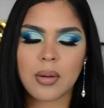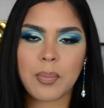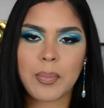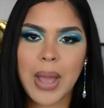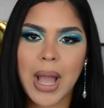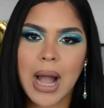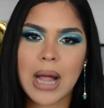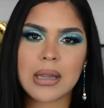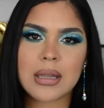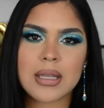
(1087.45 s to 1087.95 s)

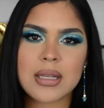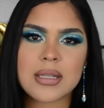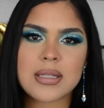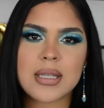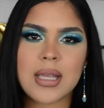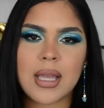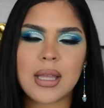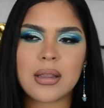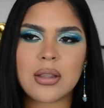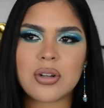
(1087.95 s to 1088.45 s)
palettes,
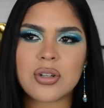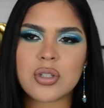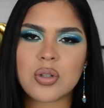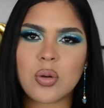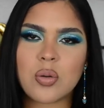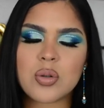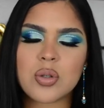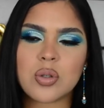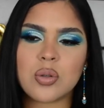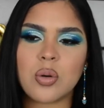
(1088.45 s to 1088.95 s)
and there's
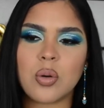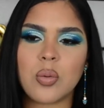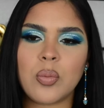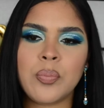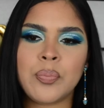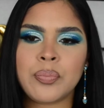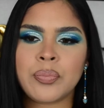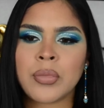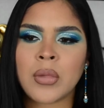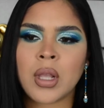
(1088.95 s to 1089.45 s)
also
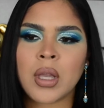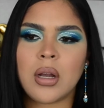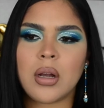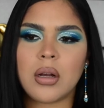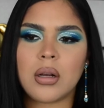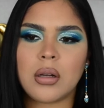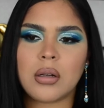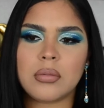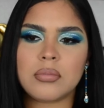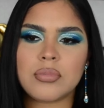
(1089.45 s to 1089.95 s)

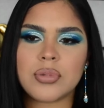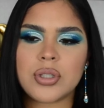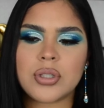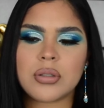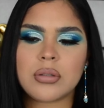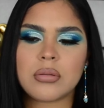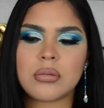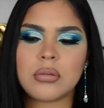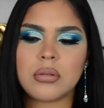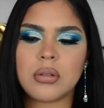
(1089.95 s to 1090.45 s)

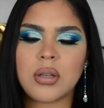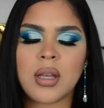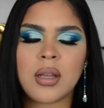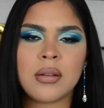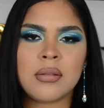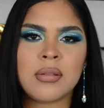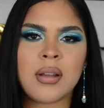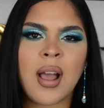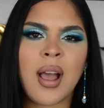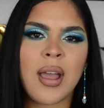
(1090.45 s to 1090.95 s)

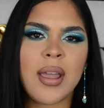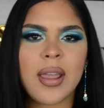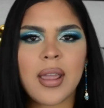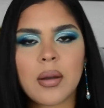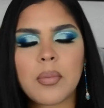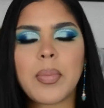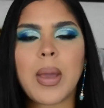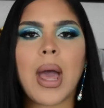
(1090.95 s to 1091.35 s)
high-end